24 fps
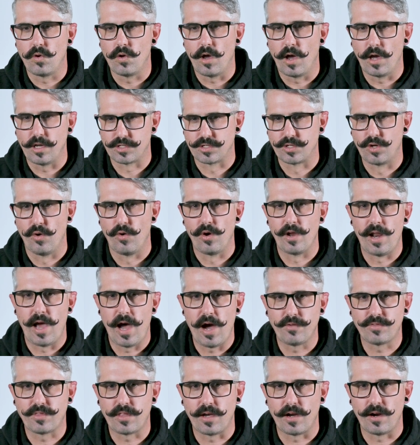us going
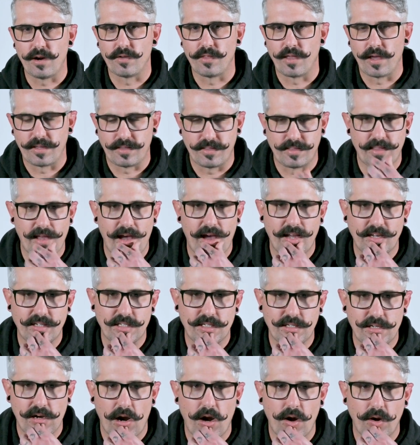out there like that,
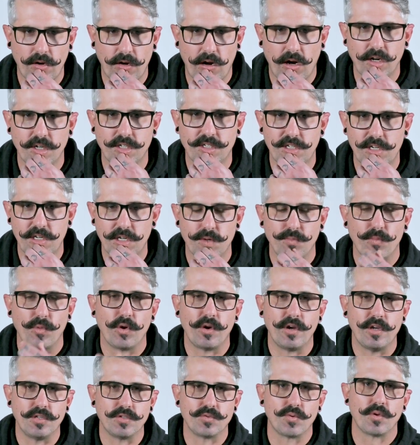our senior
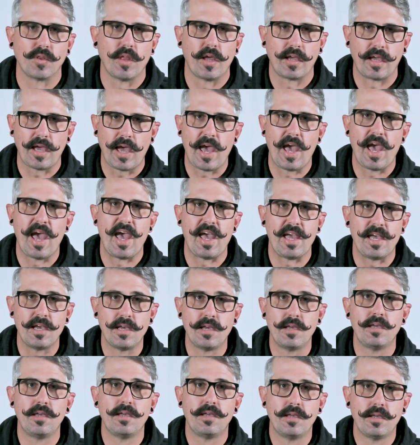Marines were like, hey,
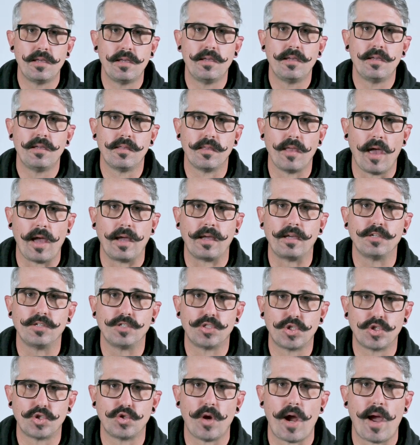like
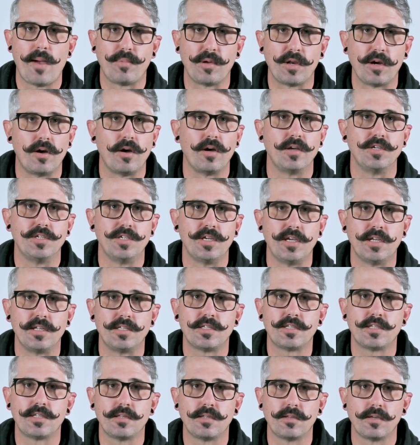strap it on,
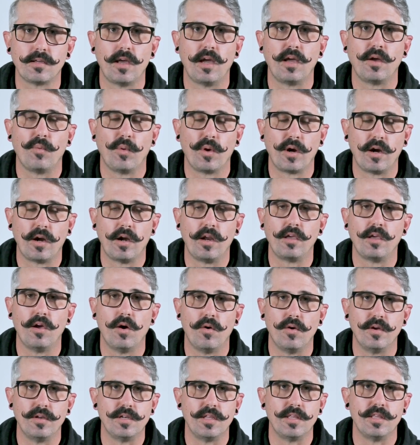gents. Like we're going to
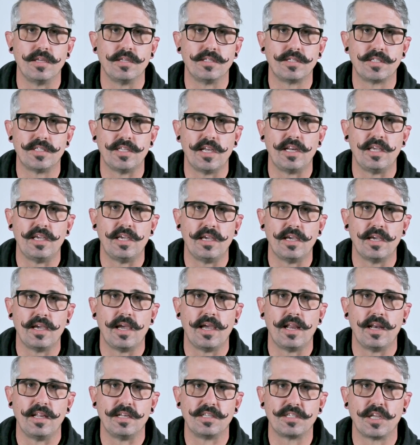go into this city
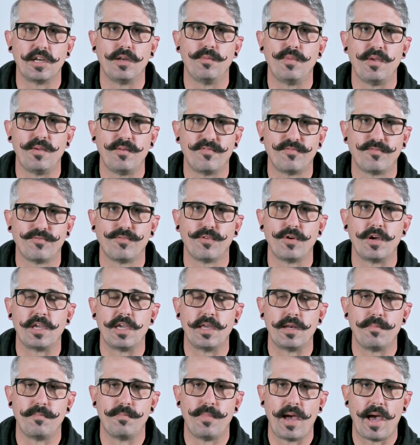and it's going to be
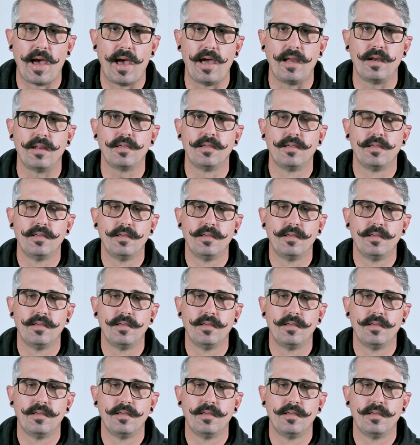freaking bad.